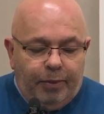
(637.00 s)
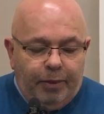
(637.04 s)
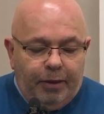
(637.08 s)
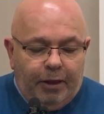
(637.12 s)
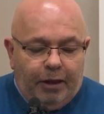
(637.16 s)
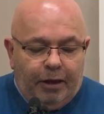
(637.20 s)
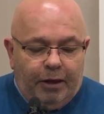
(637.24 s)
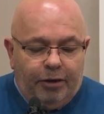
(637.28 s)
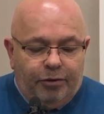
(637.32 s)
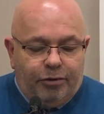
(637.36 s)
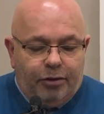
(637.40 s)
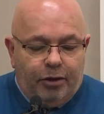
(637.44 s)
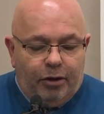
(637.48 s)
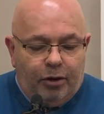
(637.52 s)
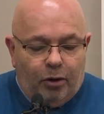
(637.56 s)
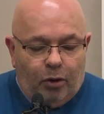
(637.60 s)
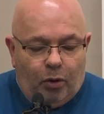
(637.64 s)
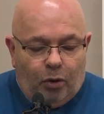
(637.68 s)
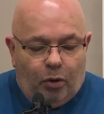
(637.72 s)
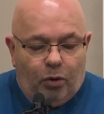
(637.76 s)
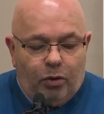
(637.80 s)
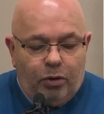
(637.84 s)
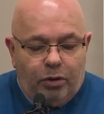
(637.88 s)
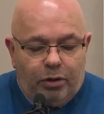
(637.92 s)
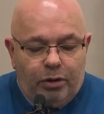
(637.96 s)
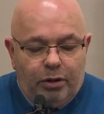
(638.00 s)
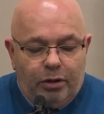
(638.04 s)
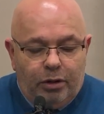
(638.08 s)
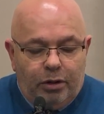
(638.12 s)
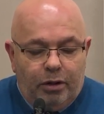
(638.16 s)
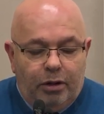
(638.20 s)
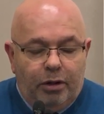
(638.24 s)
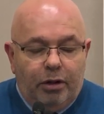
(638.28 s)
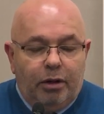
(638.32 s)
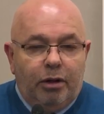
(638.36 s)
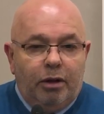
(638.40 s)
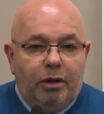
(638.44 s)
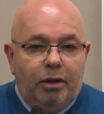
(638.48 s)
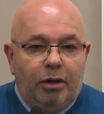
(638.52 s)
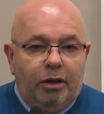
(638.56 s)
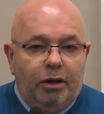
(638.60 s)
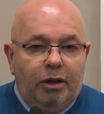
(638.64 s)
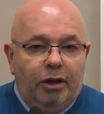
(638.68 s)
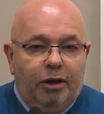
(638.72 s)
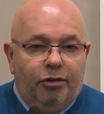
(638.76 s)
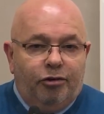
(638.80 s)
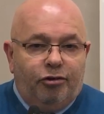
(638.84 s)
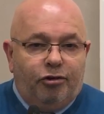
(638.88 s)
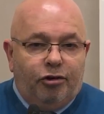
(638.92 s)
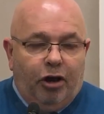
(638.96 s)
He's the Lord.
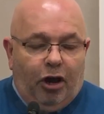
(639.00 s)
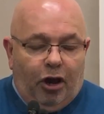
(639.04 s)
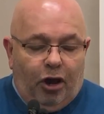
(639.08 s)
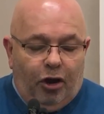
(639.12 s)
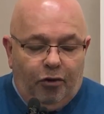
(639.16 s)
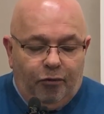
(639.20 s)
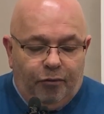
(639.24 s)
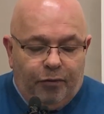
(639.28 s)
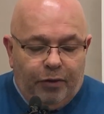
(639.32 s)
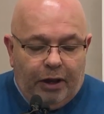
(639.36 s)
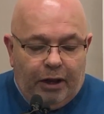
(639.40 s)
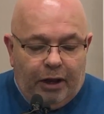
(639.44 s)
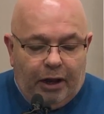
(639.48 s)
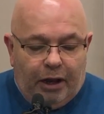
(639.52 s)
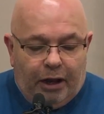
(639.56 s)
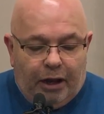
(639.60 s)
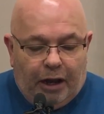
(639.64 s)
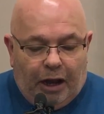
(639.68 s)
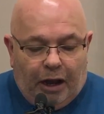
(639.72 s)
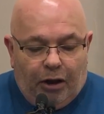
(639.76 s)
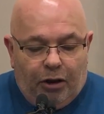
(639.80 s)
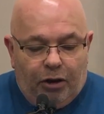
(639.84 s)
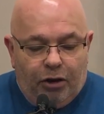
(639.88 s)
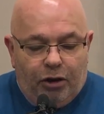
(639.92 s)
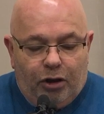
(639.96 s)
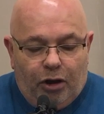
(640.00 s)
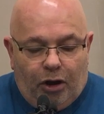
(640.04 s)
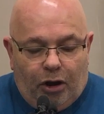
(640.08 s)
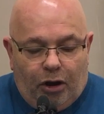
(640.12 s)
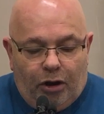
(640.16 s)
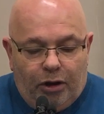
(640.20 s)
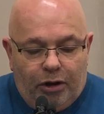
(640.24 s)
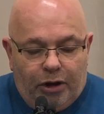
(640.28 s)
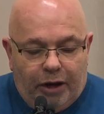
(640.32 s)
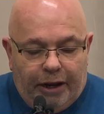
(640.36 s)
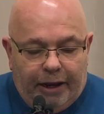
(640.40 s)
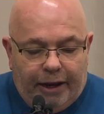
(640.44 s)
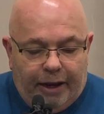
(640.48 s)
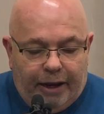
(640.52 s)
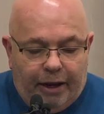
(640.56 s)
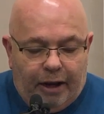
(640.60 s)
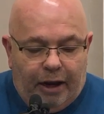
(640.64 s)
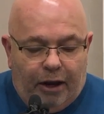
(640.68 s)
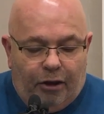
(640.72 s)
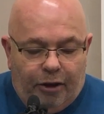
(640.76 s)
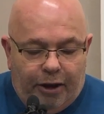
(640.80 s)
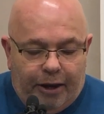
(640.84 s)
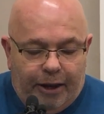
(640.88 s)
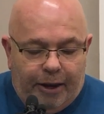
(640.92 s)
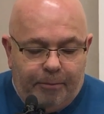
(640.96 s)
He's Jehovah, our God,
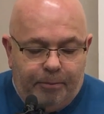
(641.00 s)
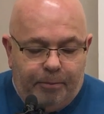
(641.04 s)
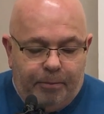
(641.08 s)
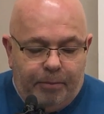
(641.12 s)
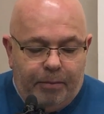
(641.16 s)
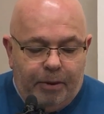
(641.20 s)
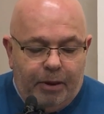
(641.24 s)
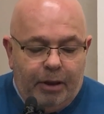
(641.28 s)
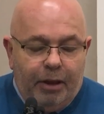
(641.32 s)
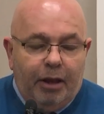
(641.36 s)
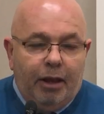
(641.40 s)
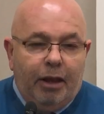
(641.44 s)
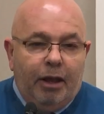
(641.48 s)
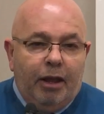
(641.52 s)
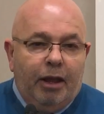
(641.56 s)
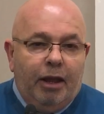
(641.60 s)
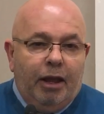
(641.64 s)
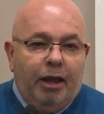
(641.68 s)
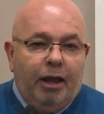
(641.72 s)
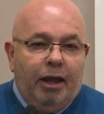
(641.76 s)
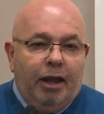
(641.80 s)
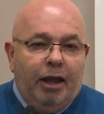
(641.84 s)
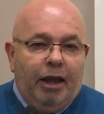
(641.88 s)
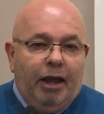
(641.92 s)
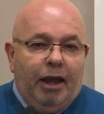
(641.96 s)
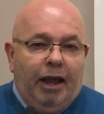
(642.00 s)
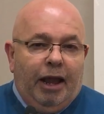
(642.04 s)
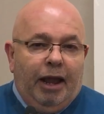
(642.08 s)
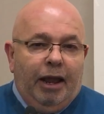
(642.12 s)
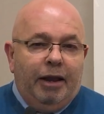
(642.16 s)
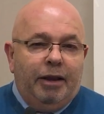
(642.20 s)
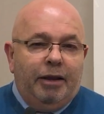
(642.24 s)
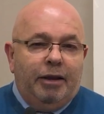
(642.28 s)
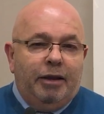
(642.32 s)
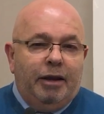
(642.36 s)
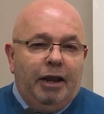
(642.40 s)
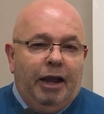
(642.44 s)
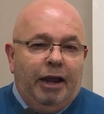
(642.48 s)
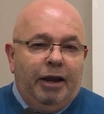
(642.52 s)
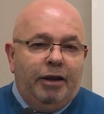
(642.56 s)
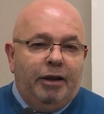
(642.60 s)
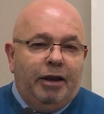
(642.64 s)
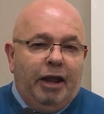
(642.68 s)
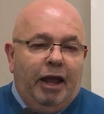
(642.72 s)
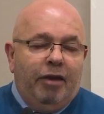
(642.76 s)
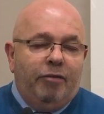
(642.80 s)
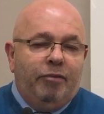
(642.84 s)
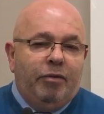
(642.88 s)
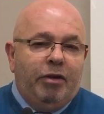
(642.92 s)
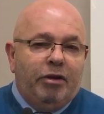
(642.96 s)
Elohim. And, and
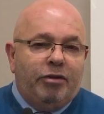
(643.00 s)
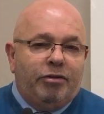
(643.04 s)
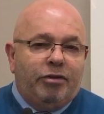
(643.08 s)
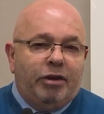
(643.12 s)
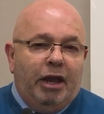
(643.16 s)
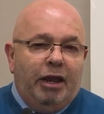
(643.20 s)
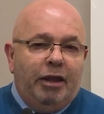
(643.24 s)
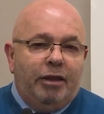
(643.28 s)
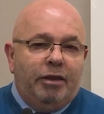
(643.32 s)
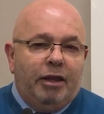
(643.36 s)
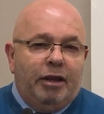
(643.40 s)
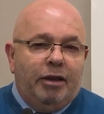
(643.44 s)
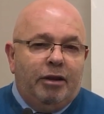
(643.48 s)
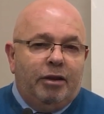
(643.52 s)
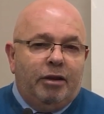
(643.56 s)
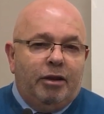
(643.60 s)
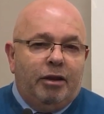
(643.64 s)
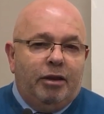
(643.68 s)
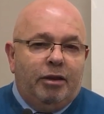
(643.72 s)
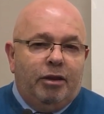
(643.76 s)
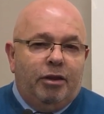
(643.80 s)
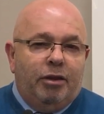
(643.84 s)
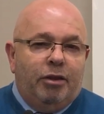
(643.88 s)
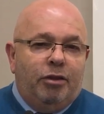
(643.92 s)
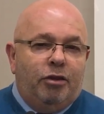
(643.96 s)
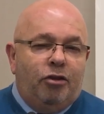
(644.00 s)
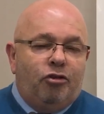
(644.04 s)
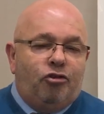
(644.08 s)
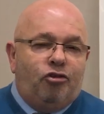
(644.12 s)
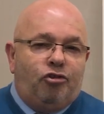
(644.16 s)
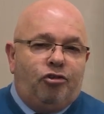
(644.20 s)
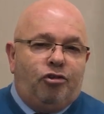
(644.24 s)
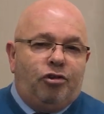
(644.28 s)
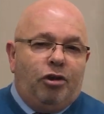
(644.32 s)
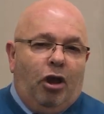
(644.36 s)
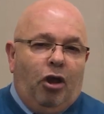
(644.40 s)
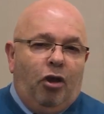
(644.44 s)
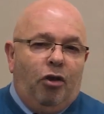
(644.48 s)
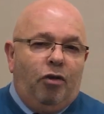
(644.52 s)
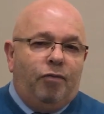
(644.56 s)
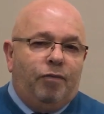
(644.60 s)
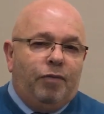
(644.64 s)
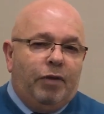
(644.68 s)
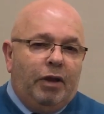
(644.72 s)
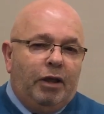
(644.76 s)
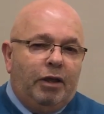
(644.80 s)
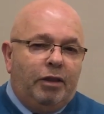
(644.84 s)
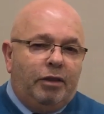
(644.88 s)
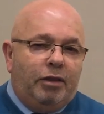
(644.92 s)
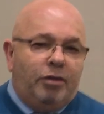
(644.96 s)
David is saying that this
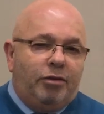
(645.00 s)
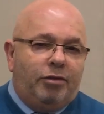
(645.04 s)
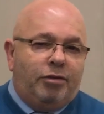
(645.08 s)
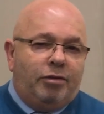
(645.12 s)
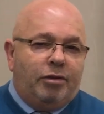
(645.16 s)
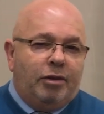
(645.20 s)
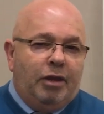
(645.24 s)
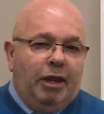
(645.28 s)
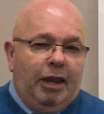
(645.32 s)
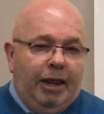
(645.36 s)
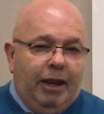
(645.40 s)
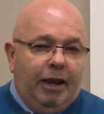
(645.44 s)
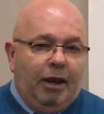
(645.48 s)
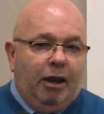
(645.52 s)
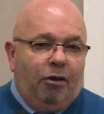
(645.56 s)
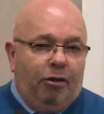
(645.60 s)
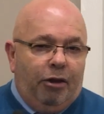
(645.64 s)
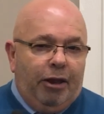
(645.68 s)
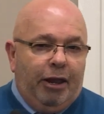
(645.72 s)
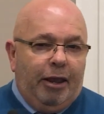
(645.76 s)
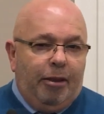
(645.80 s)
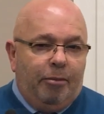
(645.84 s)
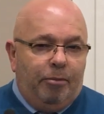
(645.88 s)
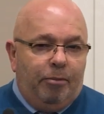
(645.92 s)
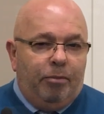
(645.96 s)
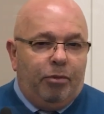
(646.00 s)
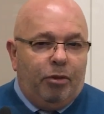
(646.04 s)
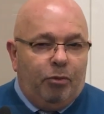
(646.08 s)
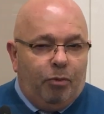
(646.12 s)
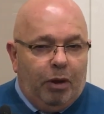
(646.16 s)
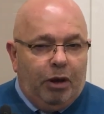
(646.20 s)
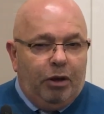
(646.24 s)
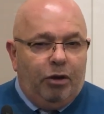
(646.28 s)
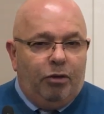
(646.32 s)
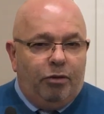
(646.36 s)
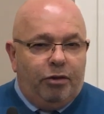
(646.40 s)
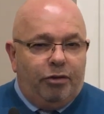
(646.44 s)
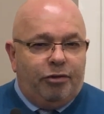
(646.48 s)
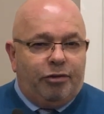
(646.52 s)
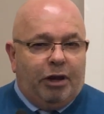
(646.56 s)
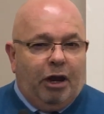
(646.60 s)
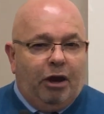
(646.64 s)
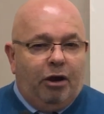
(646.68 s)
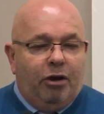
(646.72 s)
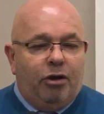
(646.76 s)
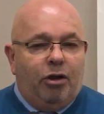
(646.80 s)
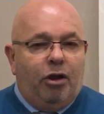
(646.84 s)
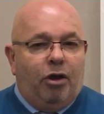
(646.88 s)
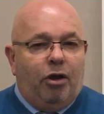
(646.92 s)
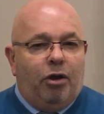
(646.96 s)
Jehovah, this Elohim, the one who is
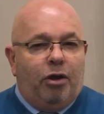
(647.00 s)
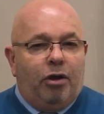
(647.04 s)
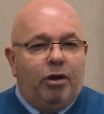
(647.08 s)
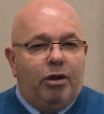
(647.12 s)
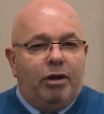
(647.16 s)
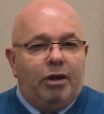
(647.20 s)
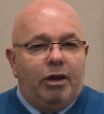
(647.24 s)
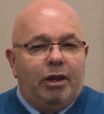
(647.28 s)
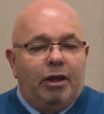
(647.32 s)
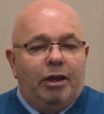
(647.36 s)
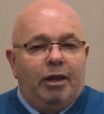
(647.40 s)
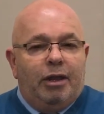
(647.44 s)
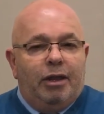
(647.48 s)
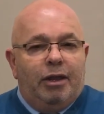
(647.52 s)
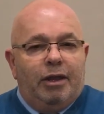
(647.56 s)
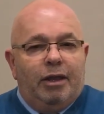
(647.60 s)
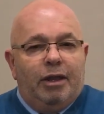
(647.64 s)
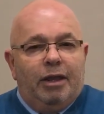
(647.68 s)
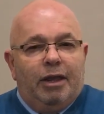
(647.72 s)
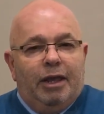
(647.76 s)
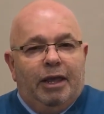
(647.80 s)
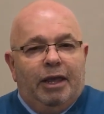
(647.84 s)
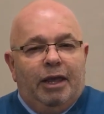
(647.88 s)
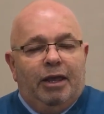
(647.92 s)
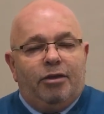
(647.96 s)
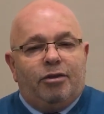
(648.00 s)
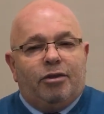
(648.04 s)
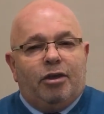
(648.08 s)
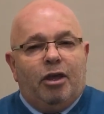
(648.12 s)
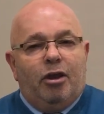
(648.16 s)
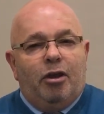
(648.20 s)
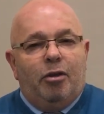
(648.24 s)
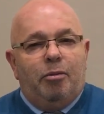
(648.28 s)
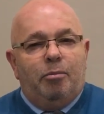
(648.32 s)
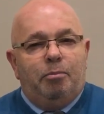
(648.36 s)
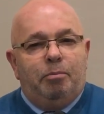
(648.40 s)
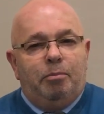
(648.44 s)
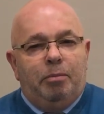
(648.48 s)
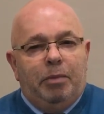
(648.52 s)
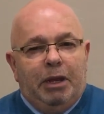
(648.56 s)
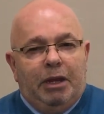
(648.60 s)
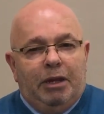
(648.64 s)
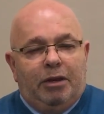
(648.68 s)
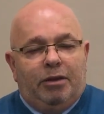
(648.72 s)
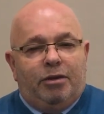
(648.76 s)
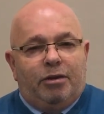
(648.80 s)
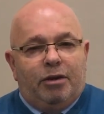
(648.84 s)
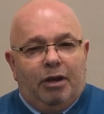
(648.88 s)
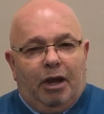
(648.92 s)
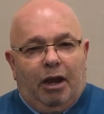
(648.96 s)
our God, he's going to
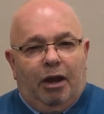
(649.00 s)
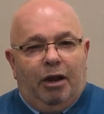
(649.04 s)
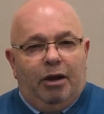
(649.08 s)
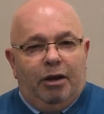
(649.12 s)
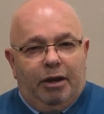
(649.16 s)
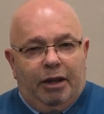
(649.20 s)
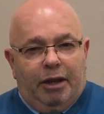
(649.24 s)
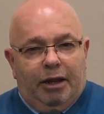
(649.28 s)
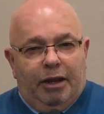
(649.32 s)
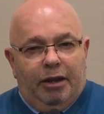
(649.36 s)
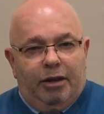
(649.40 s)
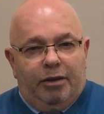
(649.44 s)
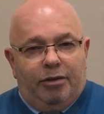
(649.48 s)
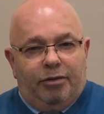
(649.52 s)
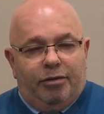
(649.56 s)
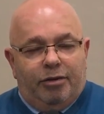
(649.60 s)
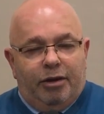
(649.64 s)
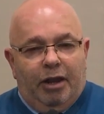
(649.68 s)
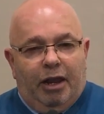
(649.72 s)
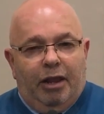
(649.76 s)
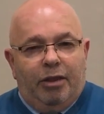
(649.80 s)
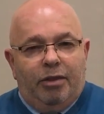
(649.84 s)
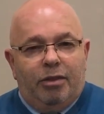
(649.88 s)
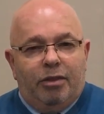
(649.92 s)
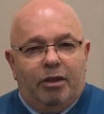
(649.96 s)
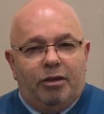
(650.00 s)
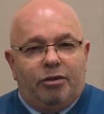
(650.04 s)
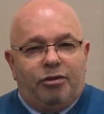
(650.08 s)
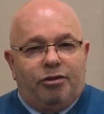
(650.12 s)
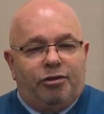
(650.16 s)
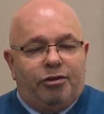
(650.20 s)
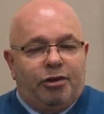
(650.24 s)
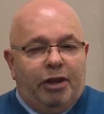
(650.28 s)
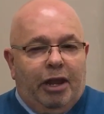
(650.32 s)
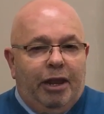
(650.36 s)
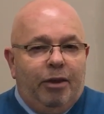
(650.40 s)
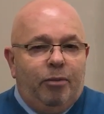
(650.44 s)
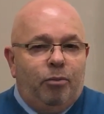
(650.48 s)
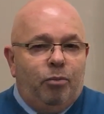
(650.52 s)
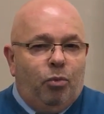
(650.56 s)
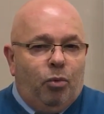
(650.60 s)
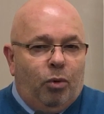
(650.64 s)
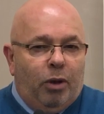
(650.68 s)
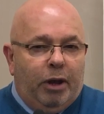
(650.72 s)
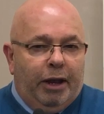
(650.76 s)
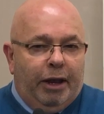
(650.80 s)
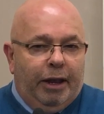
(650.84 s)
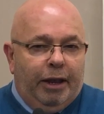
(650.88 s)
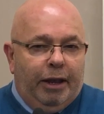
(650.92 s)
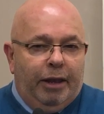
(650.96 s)
meet our needs in the same
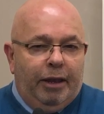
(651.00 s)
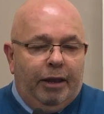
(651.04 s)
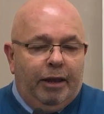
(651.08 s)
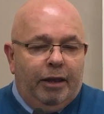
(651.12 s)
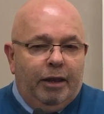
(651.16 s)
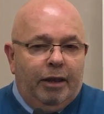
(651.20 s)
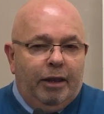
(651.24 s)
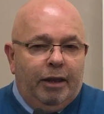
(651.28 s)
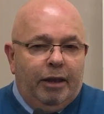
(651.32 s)
way